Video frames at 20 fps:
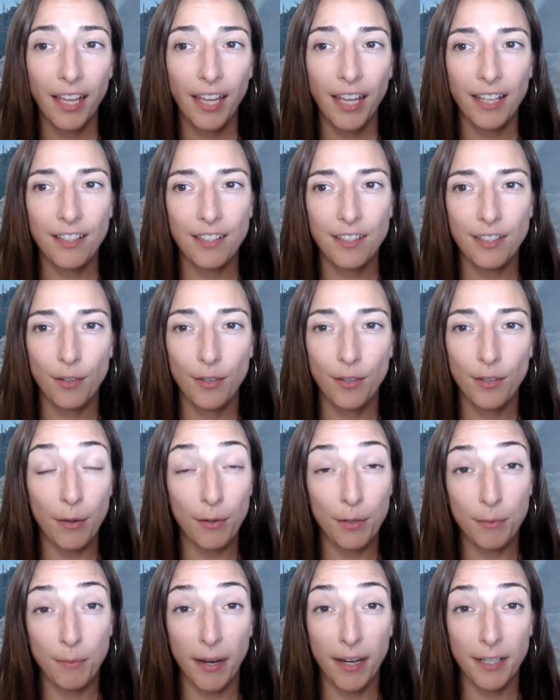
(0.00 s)
And so that
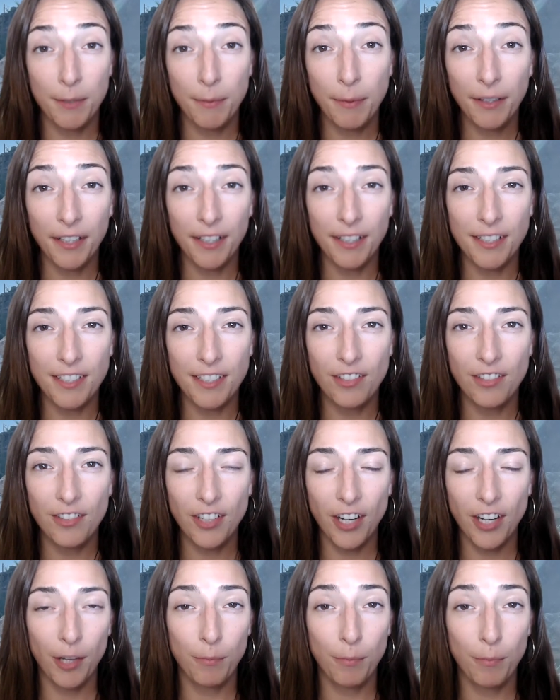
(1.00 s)
was my experience.
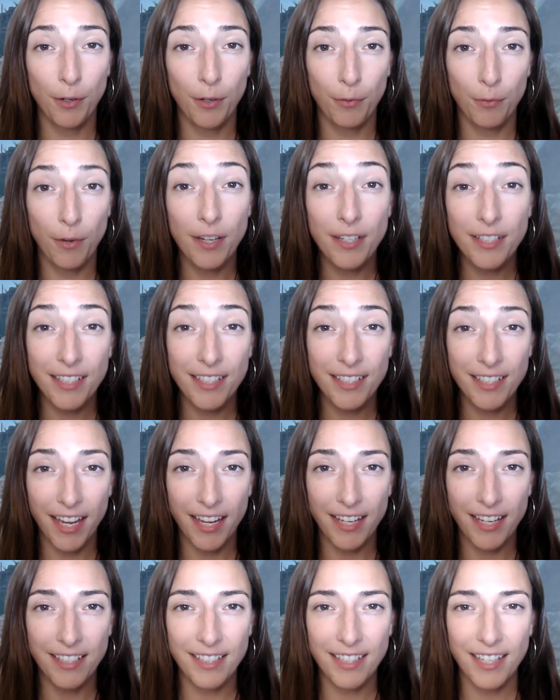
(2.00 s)
Childbirth was
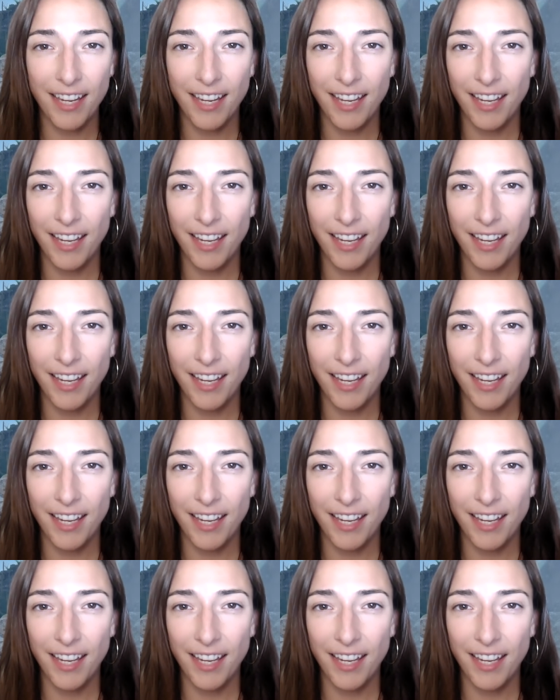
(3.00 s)
intense